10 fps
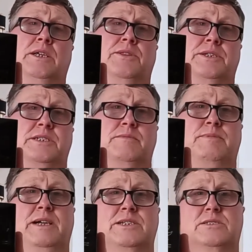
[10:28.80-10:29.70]
This is
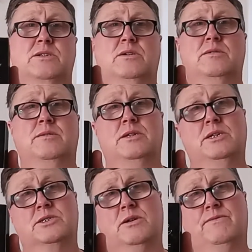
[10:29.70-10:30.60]
based on
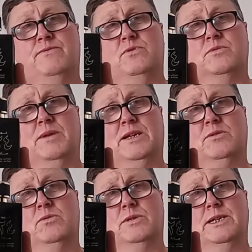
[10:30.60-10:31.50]
Tom Ford's Black
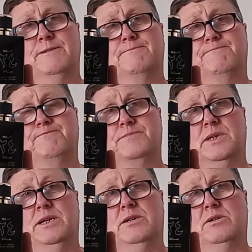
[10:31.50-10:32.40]
Orchid.
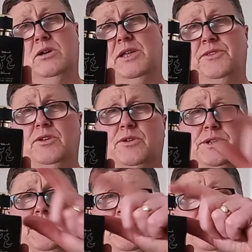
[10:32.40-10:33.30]
And I had the
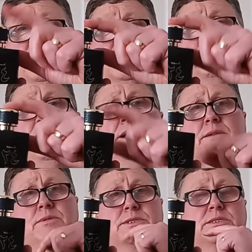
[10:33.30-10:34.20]
idea this because Barry
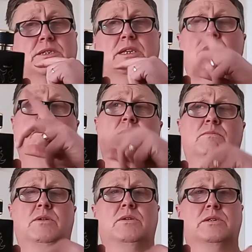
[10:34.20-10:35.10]
was at a local
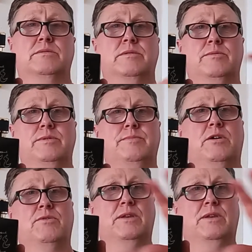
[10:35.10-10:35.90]
market where we both